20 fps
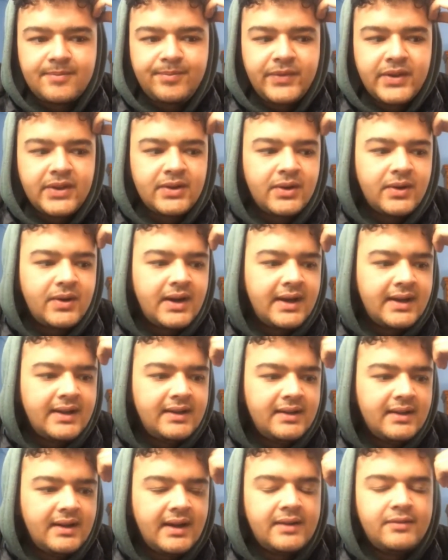
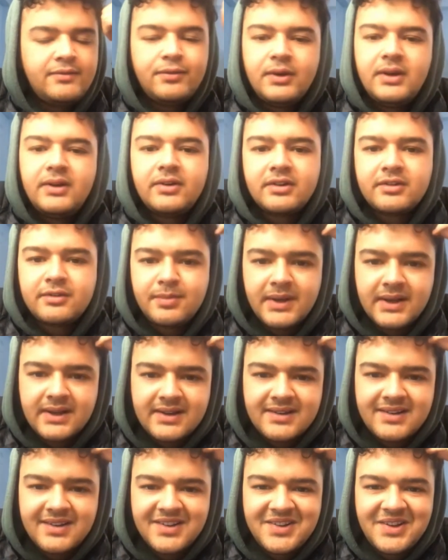I fully
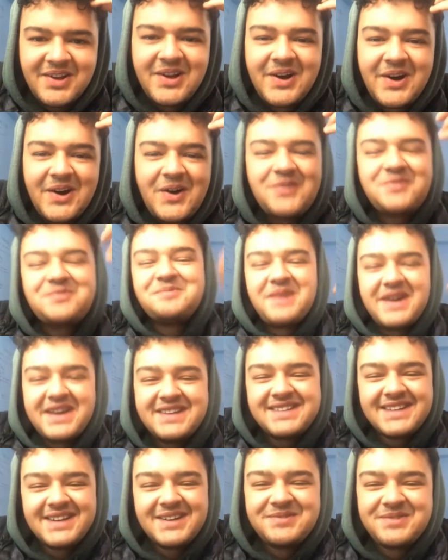respect of
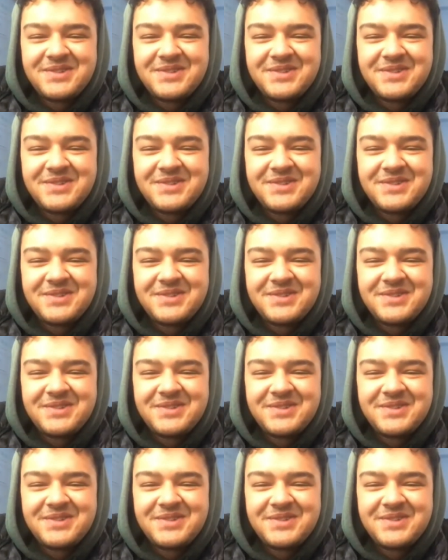myself.